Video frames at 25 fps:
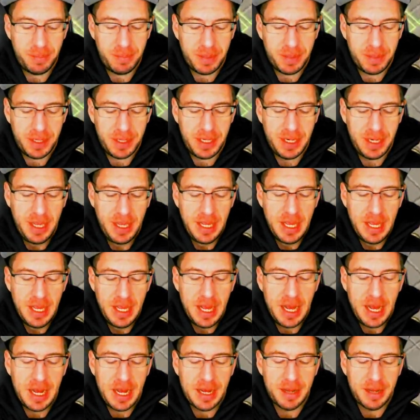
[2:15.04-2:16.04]
but
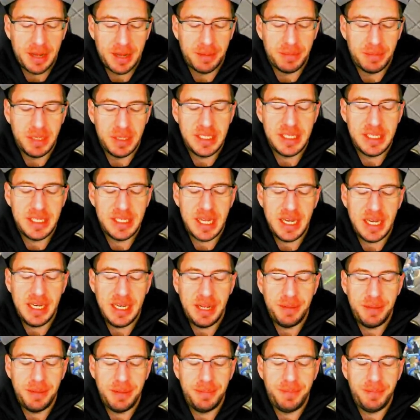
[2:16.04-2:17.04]
set it
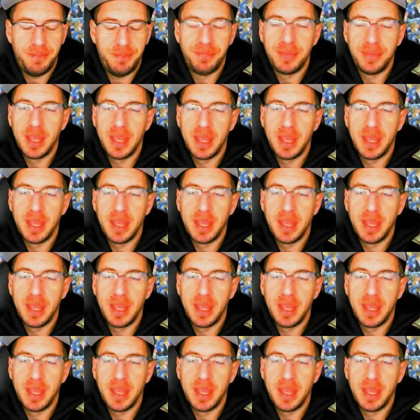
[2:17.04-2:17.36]
up.